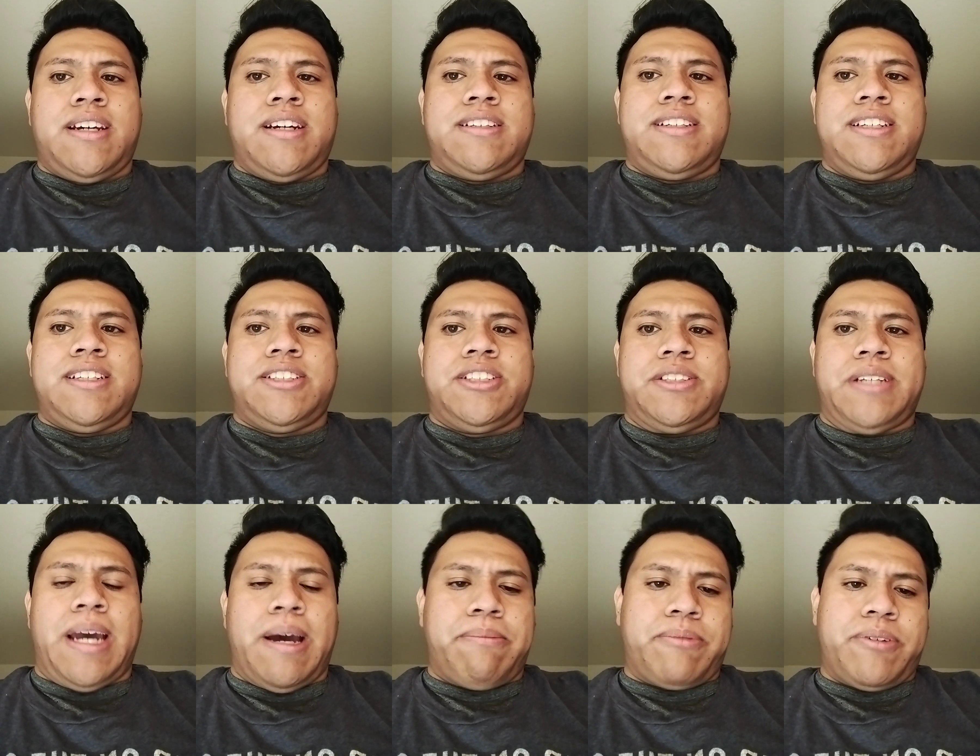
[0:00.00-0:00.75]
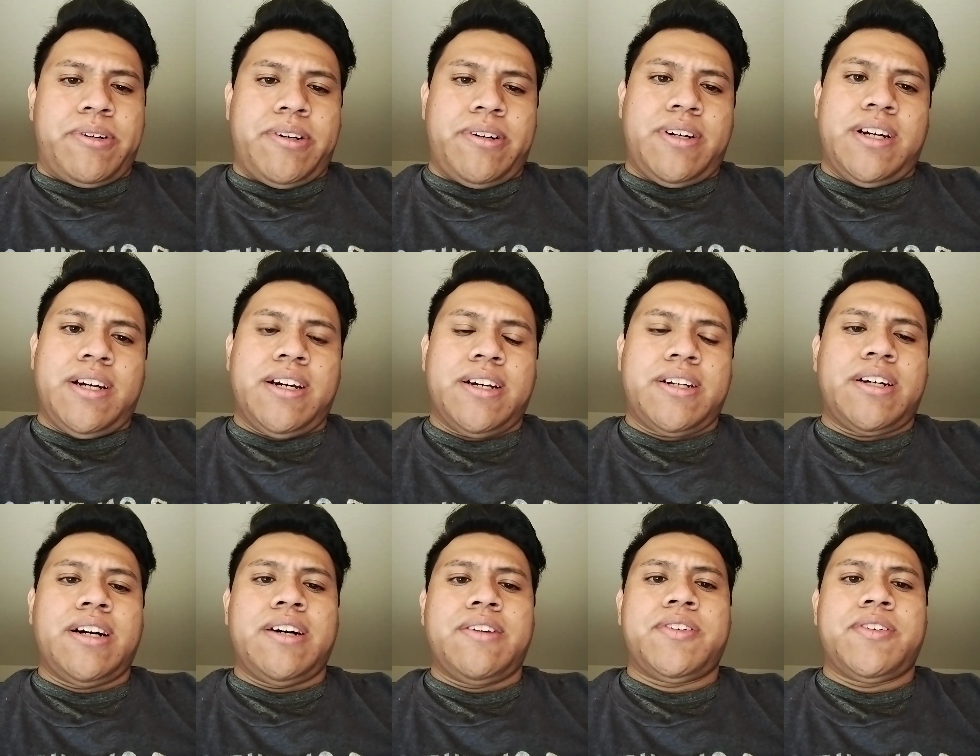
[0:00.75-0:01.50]
This chapter
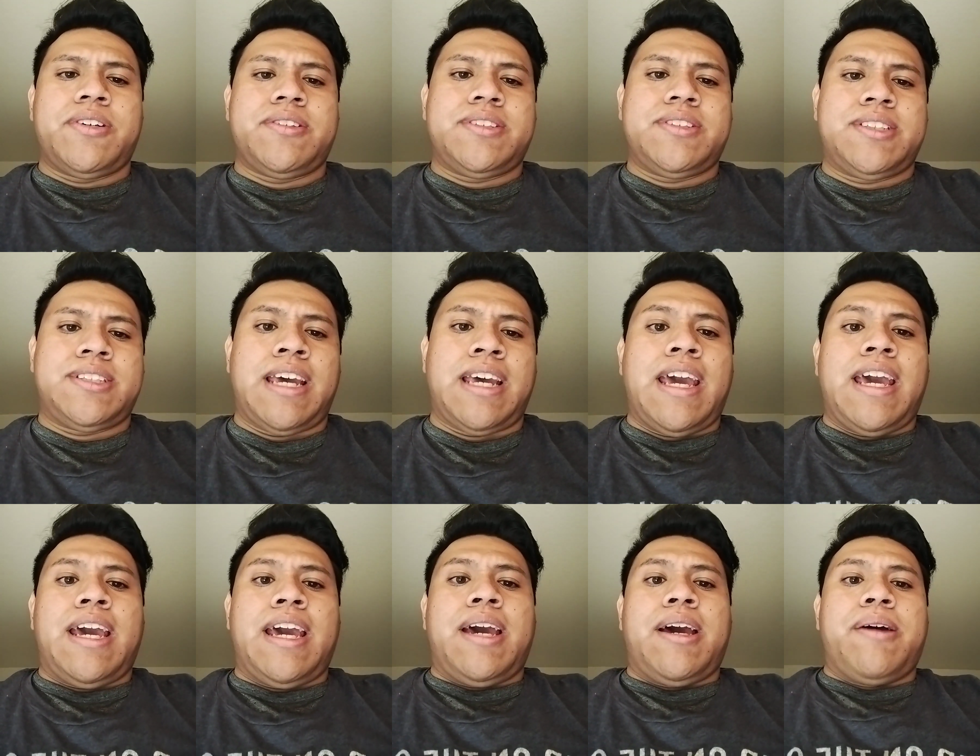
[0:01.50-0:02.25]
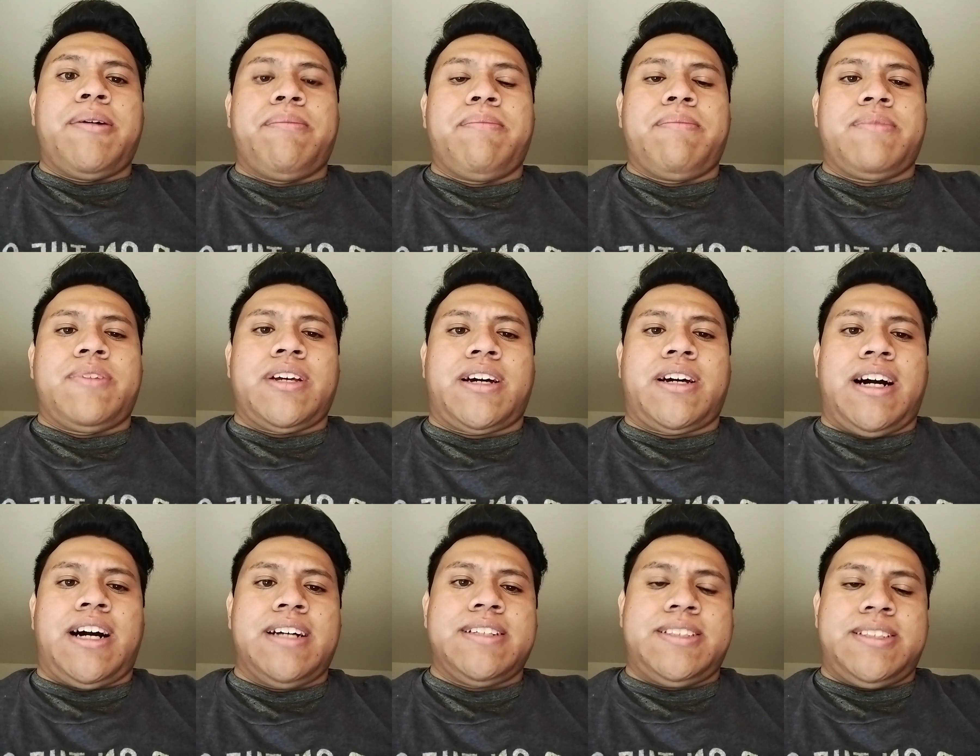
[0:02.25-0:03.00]
covers the
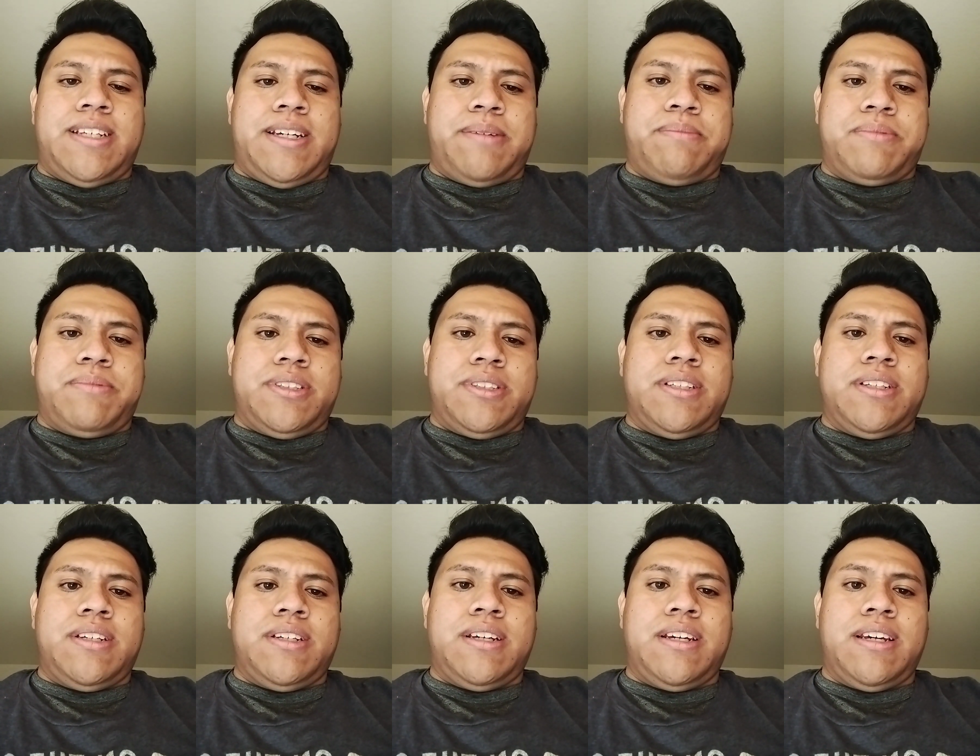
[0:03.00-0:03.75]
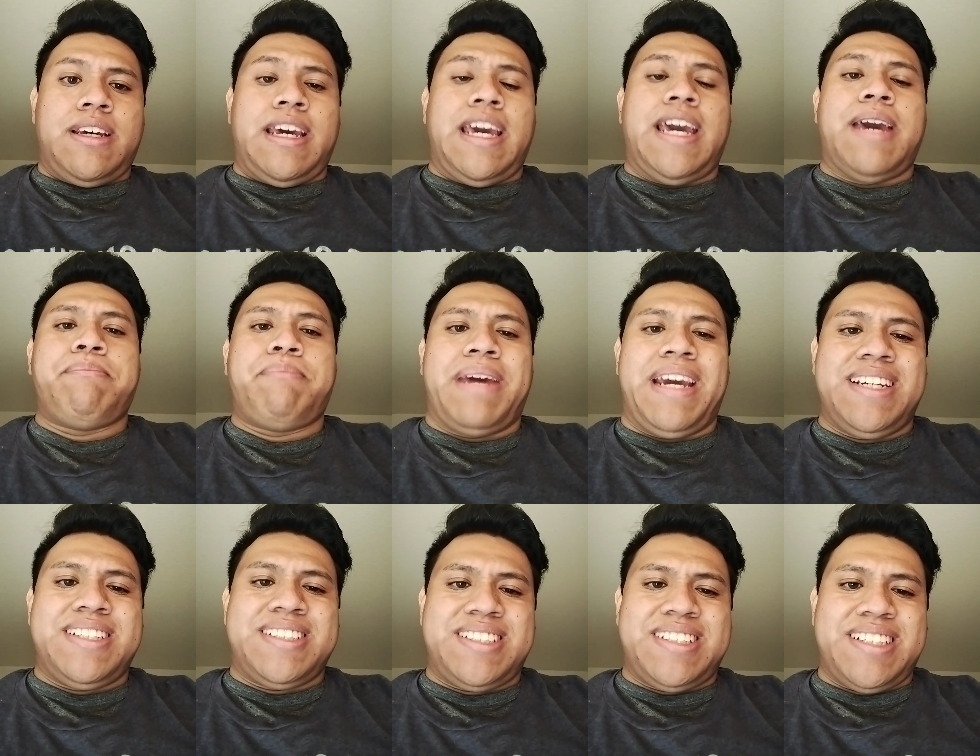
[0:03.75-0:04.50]
concepts and
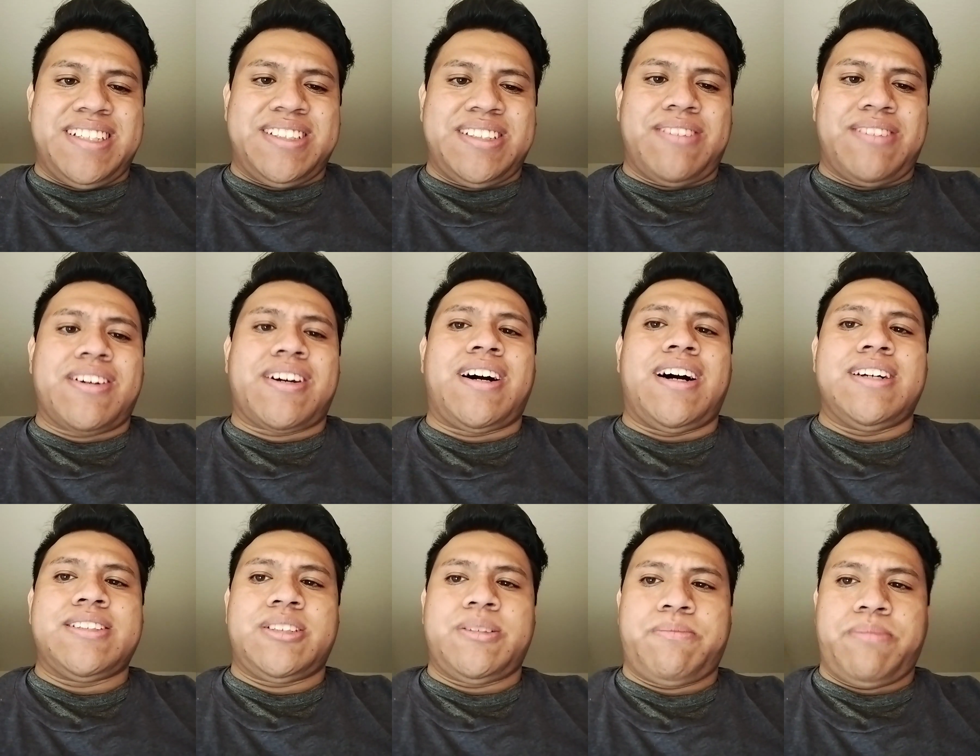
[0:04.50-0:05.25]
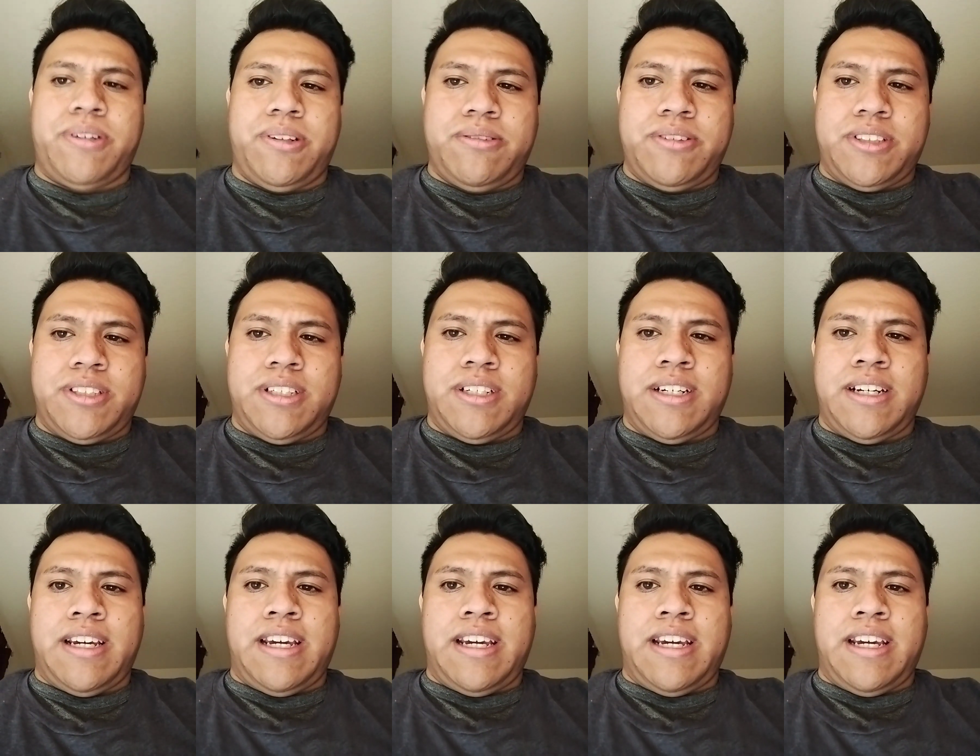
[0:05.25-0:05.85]
basics of the cost approach,